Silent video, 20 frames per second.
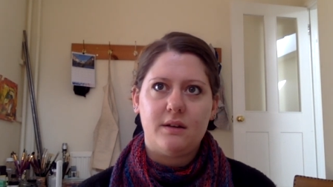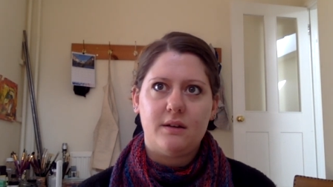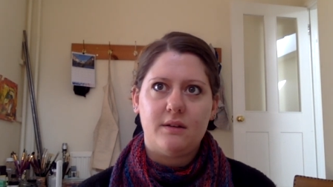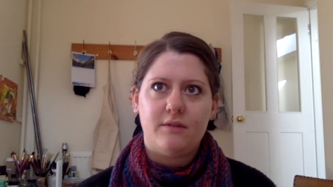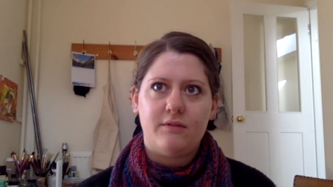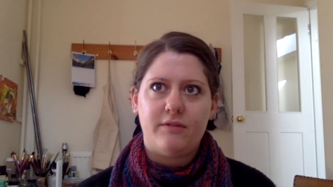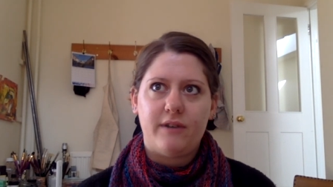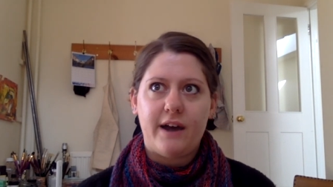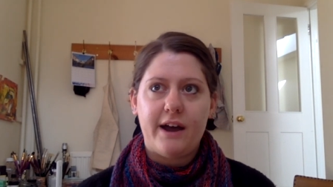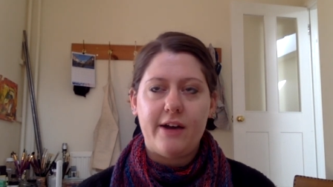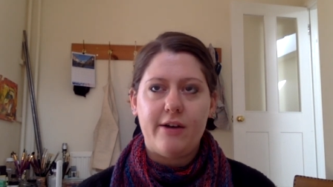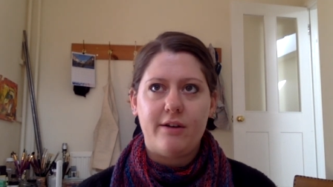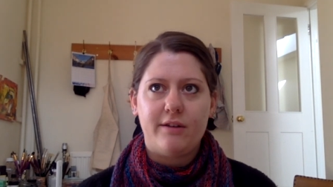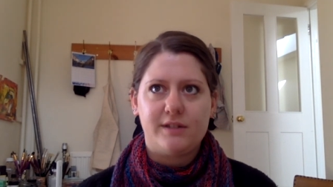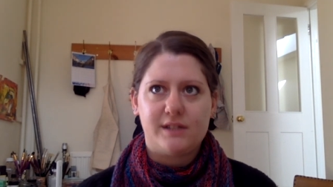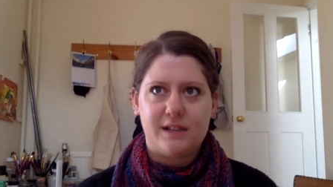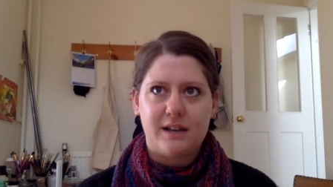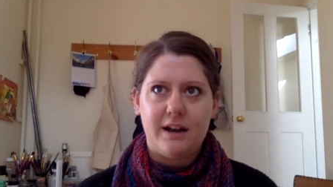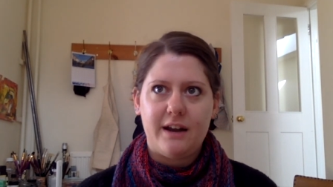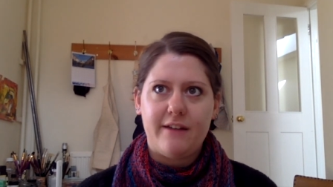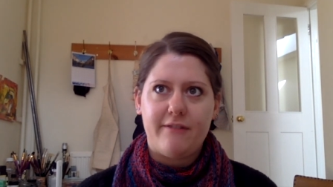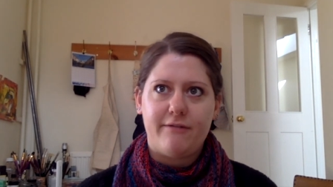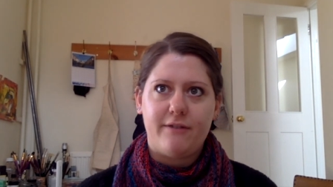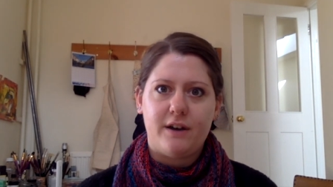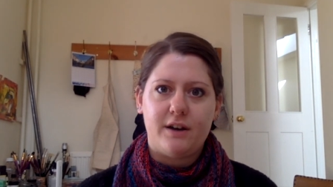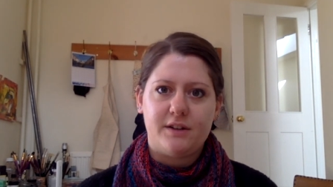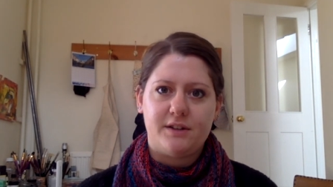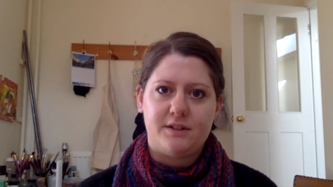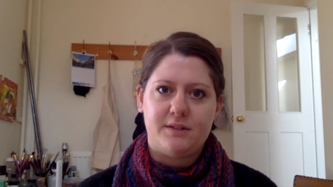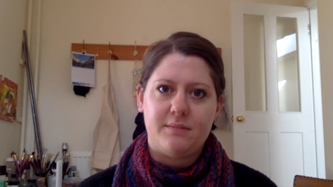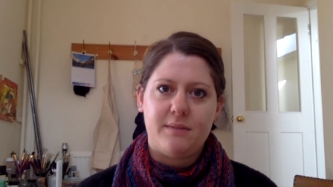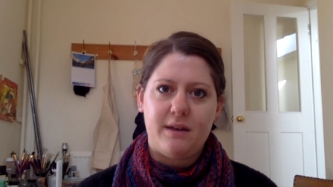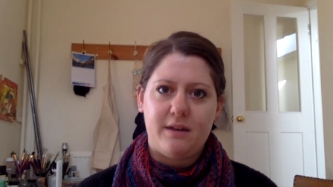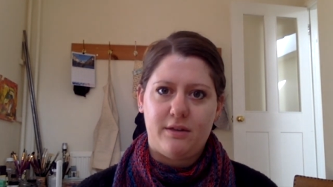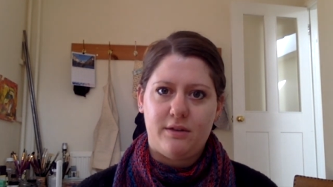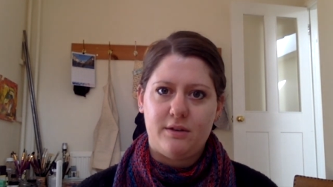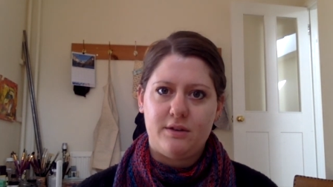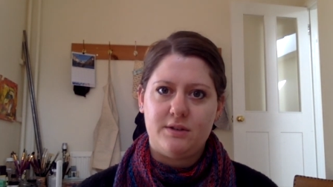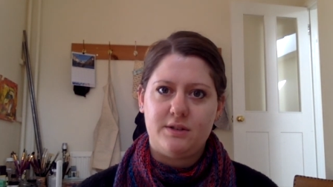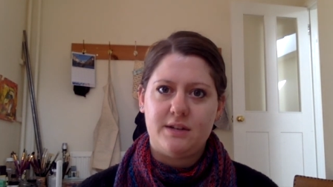via a slightly faster
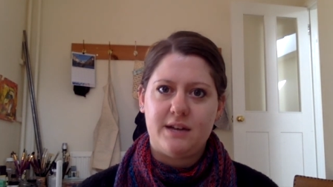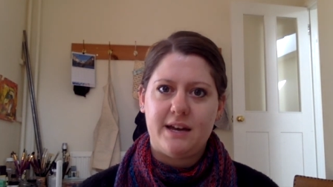method